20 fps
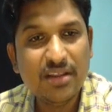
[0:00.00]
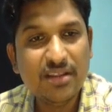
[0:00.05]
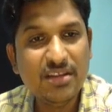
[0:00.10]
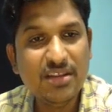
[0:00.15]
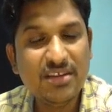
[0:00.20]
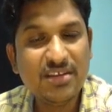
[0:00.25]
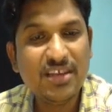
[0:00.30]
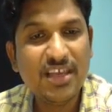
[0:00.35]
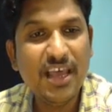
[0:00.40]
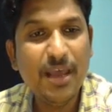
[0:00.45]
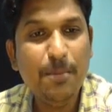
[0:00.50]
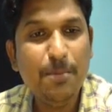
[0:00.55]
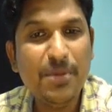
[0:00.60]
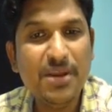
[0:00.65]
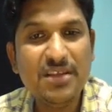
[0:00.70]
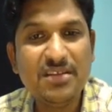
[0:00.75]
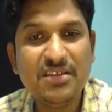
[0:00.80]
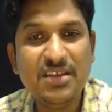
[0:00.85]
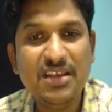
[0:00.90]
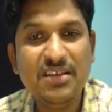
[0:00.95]
This k
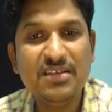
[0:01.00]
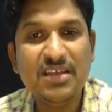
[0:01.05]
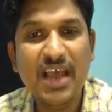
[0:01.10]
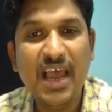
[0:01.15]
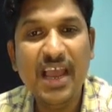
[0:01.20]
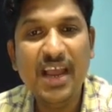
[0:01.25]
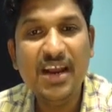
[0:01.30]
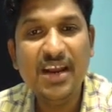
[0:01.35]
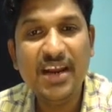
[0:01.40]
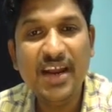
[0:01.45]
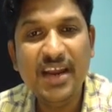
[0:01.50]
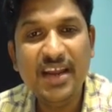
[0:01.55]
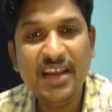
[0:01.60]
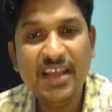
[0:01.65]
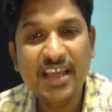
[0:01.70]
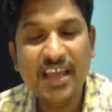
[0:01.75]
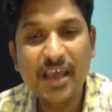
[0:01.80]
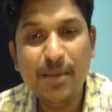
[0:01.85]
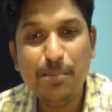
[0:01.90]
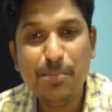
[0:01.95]
plus 6, I'll
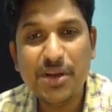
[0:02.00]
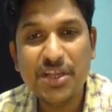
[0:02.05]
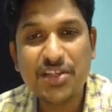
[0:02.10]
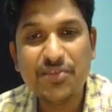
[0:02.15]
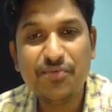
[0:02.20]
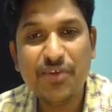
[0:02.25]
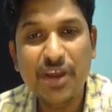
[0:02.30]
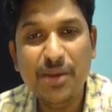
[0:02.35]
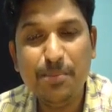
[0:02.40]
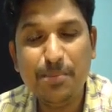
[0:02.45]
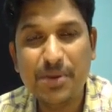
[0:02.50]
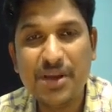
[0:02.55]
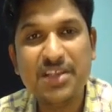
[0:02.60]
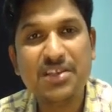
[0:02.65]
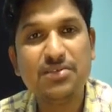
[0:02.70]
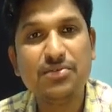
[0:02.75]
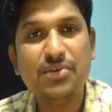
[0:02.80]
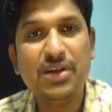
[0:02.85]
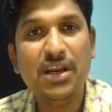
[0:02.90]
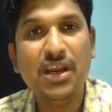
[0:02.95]
write k plus 5
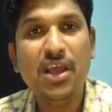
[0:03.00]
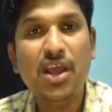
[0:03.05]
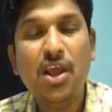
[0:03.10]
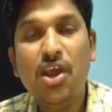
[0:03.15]
plus 1.